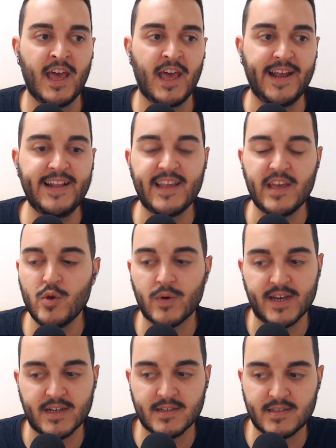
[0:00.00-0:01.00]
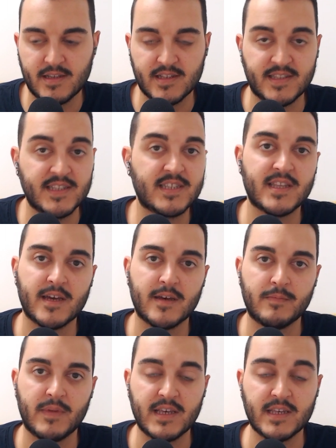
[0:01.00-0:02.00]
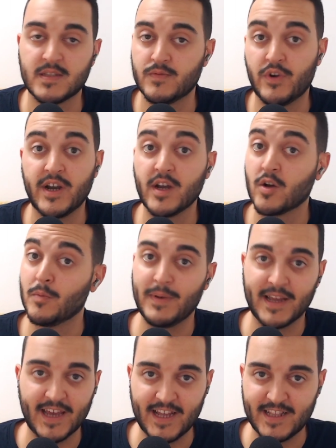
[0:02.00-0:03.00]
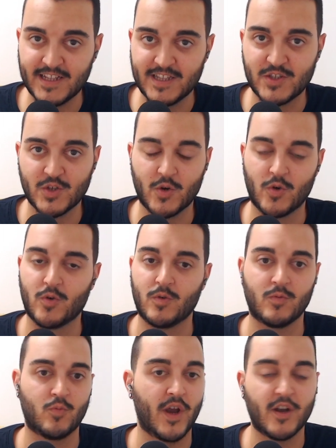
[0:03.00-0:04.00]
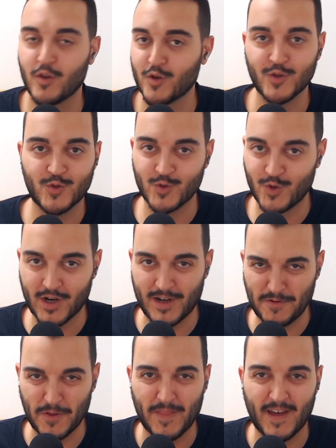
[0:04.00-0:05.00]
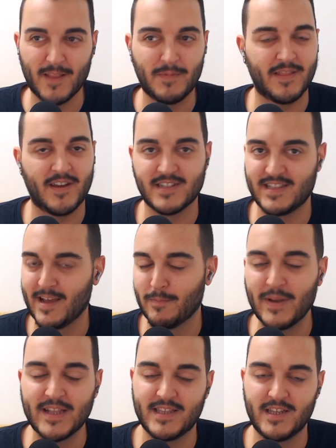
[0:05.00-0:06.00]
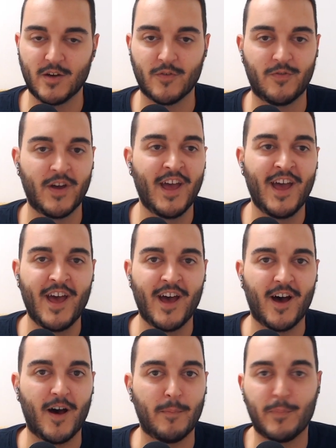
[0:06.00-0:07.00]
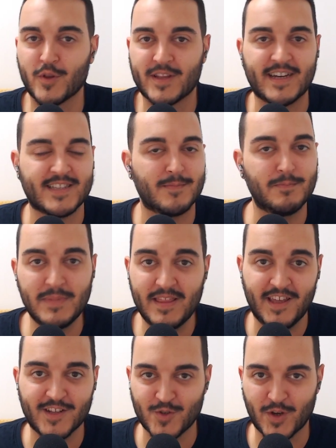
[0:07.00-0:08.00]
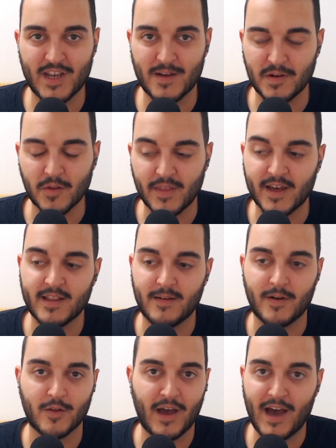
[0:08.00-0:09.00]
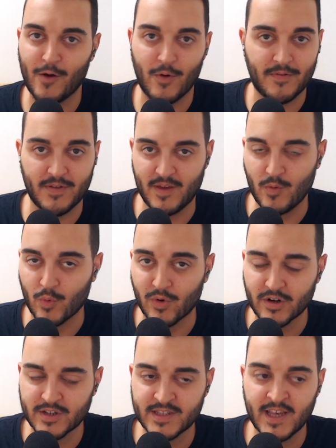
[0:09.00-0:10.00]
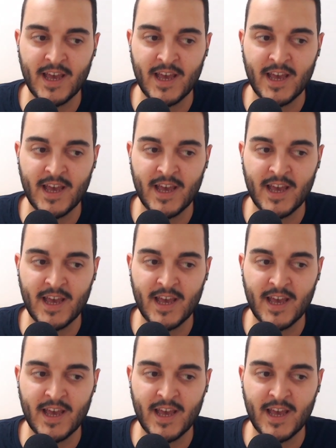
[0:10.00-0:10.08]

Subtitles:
in the US. The system is very complicated, so we're not going to talk about that. But there's like plenty of podcast media talking about that, about how everything works.